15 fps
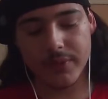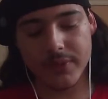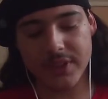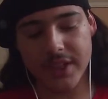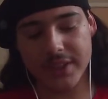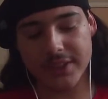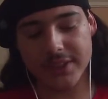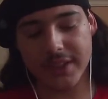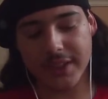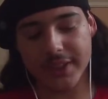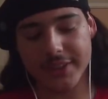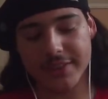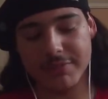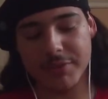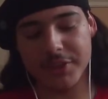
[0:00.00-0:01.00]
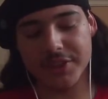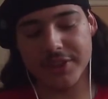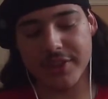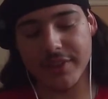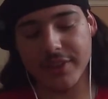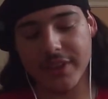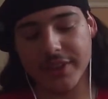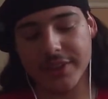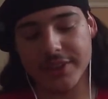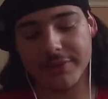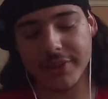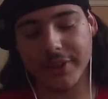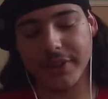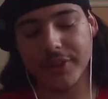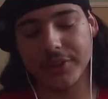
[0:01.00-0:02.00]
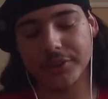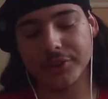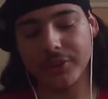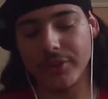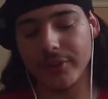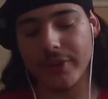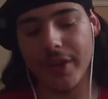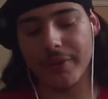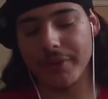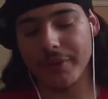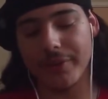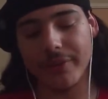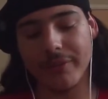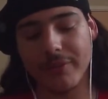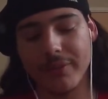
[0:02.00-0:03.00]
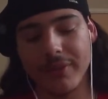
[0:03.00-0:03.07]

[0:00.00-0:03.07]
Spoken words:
Ten seconds of me staring at this freaking controller. I don't know.